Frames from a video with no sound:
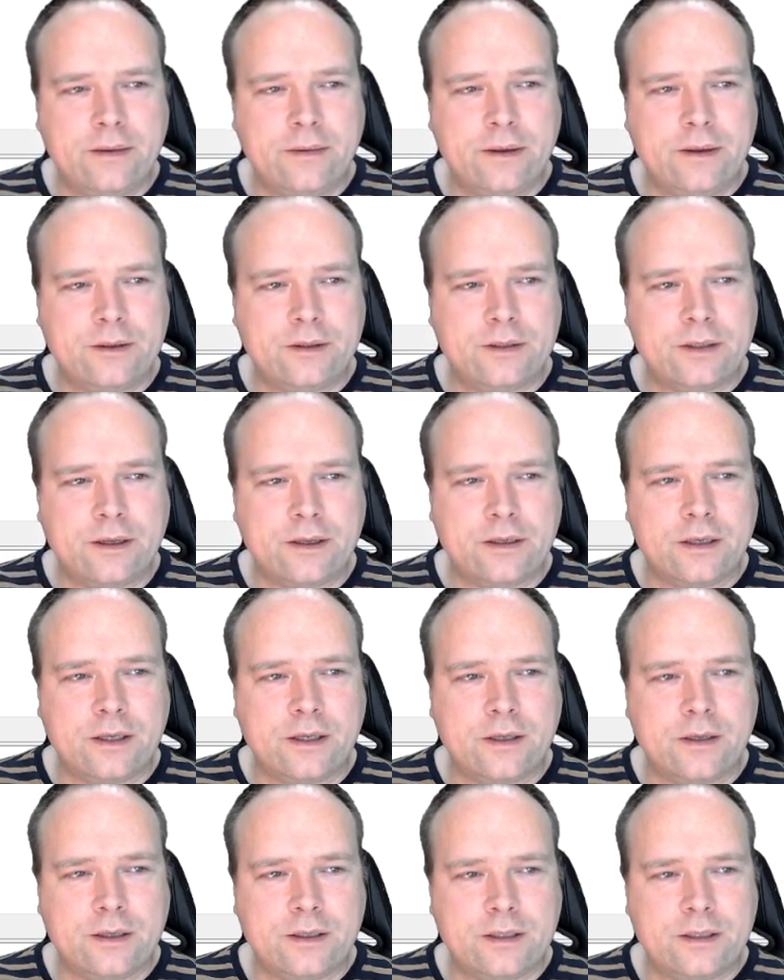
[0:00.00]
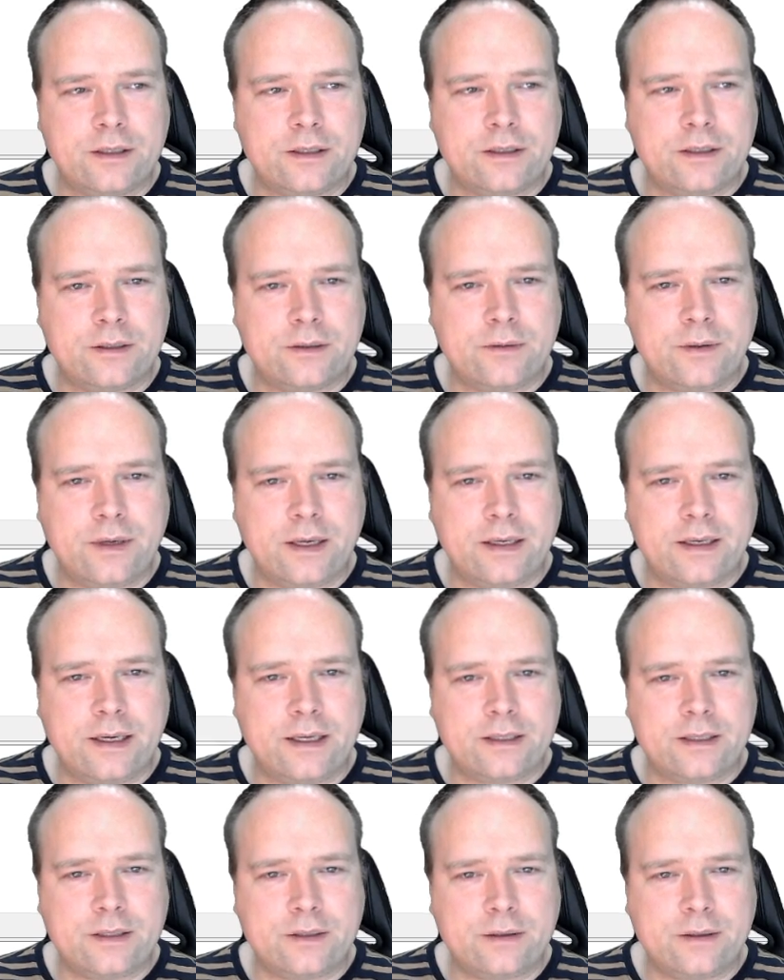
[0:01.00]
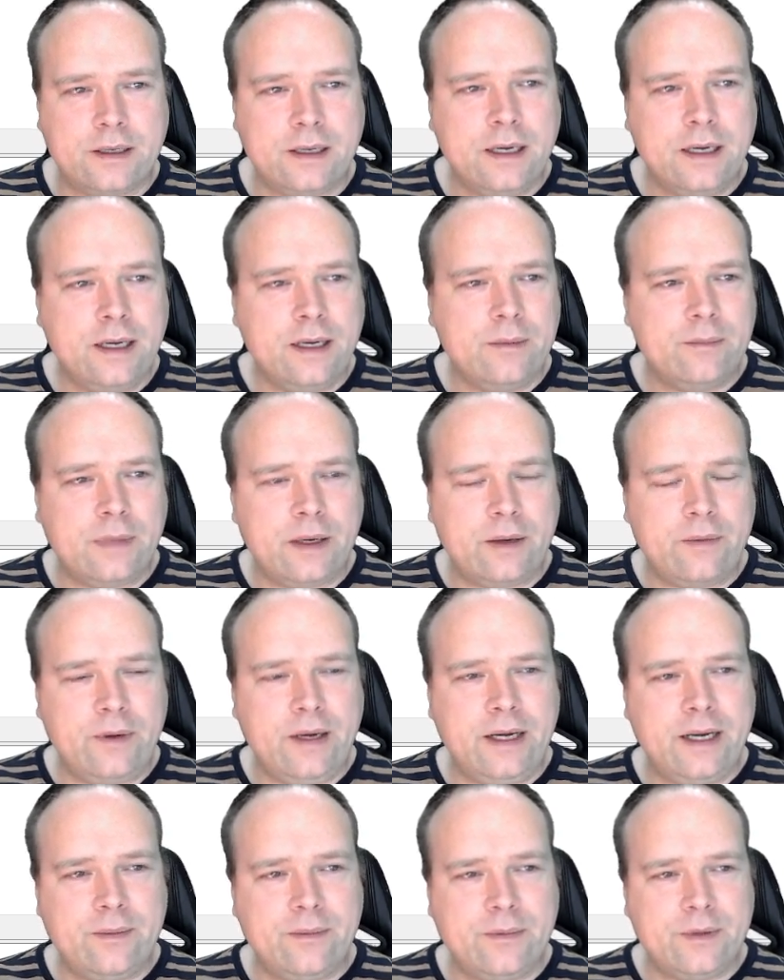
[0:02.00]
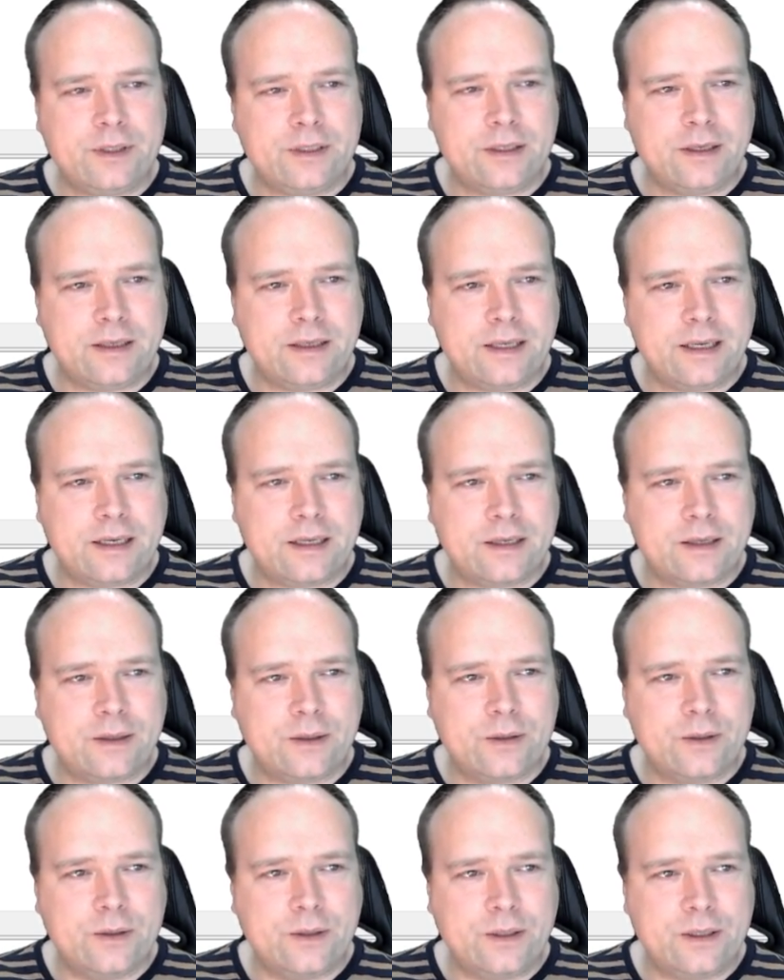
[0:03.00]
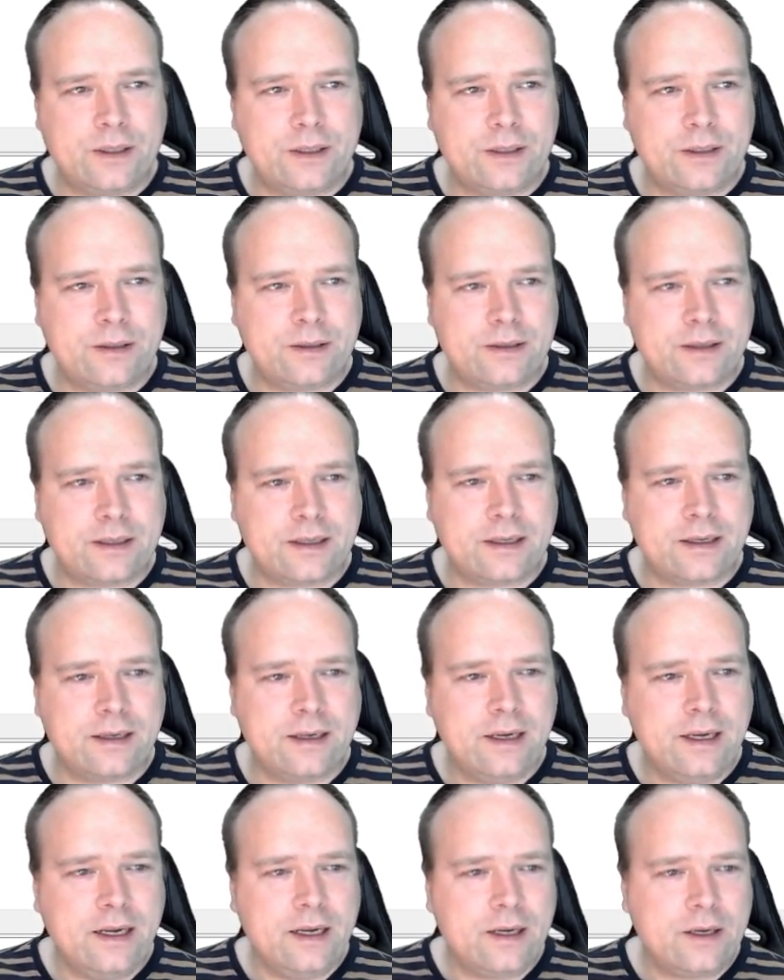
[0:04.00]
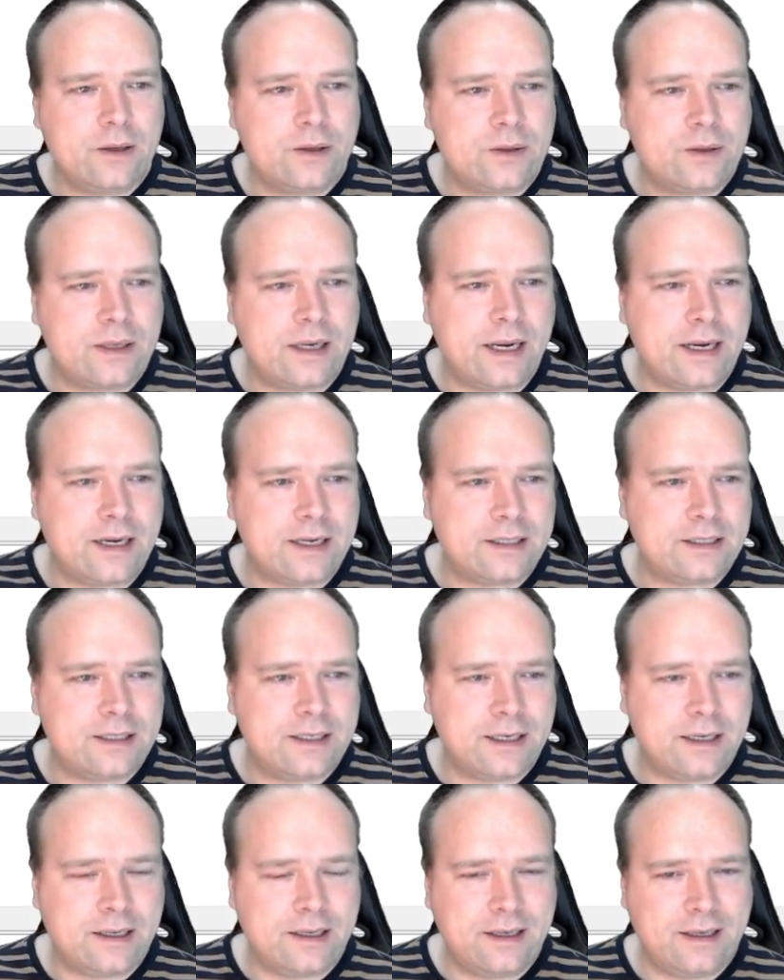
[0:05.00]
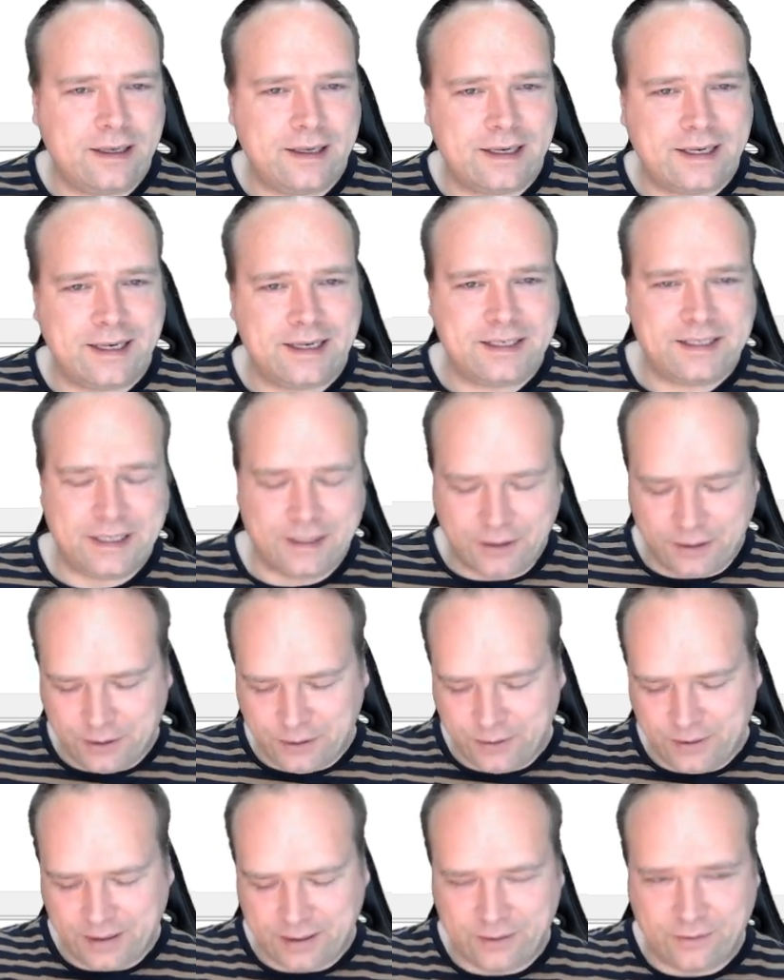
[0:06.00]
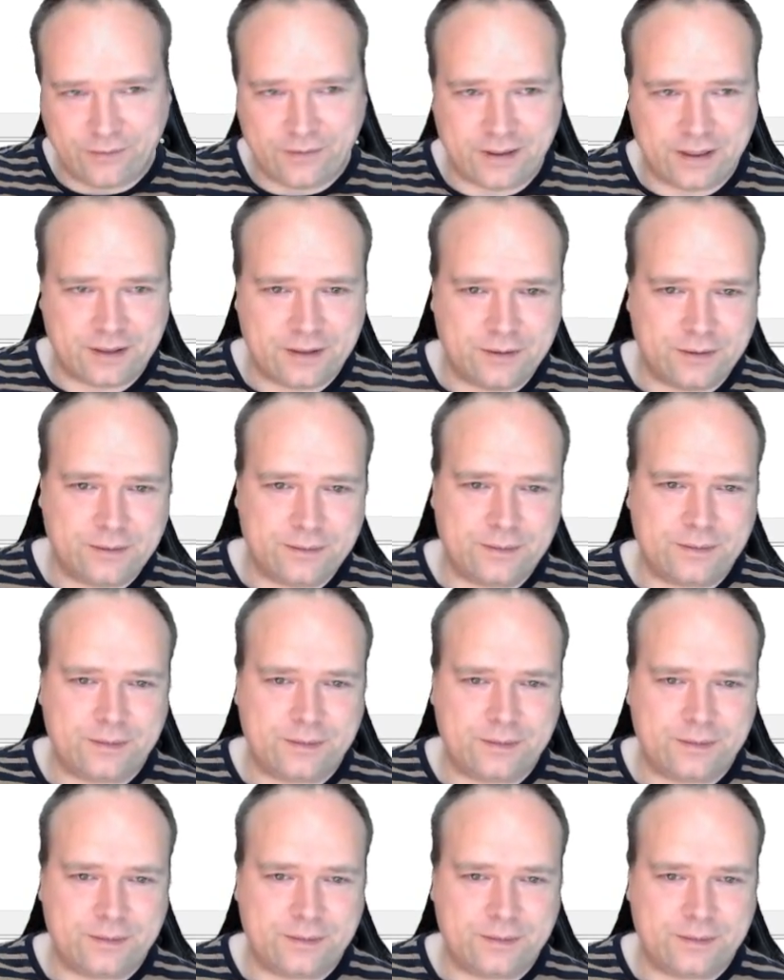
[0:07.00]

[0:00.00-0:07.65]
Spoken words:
Now I also got the dots right there. So my rename was not that good. Can I still undo it? I don't think so.